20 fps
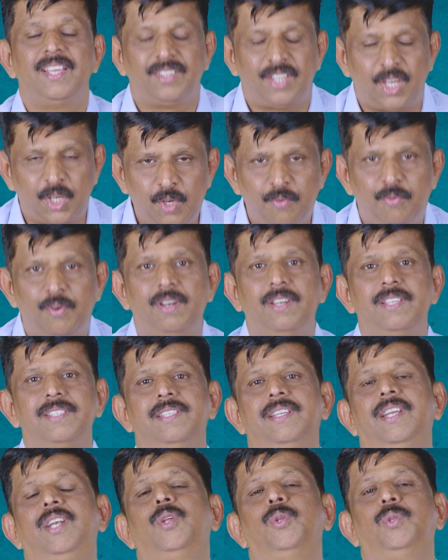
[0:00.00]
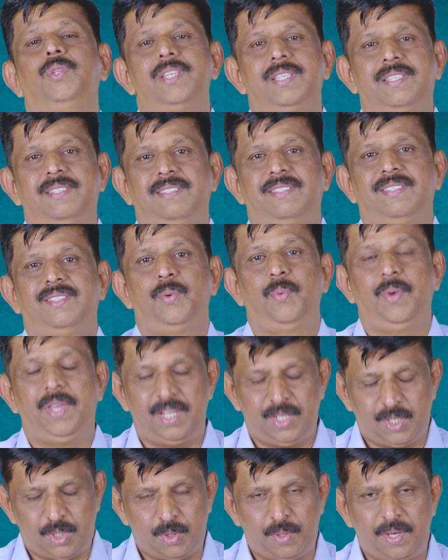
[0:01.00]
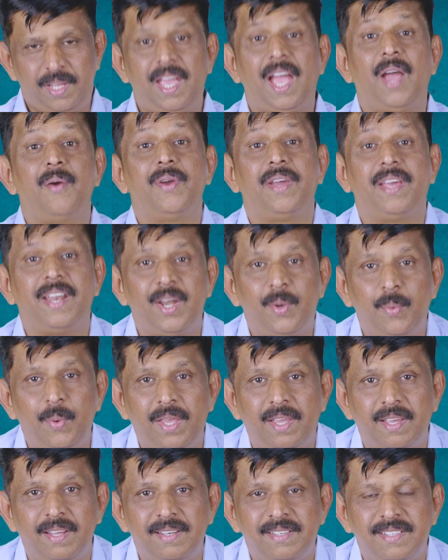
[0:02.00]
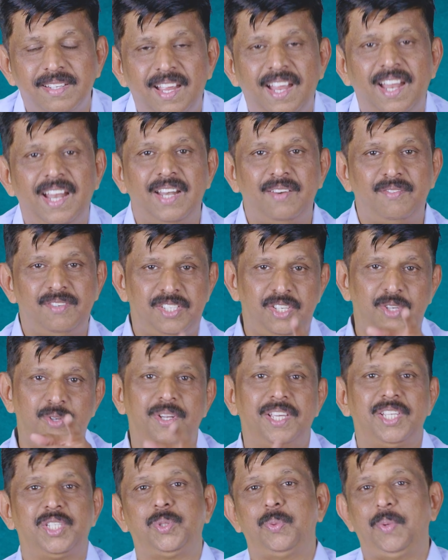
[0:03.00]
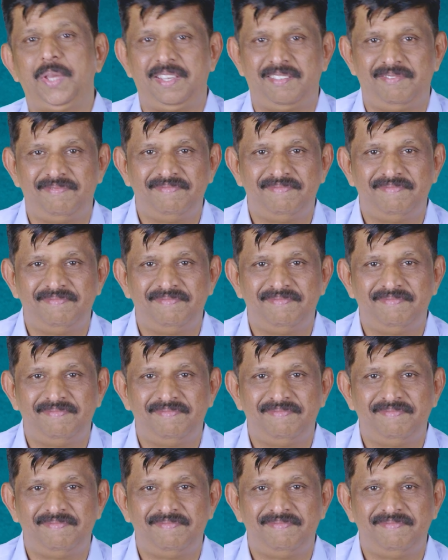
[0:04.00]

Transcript: Thank you for listening to this weekend story. Have a great weekend and see you next week.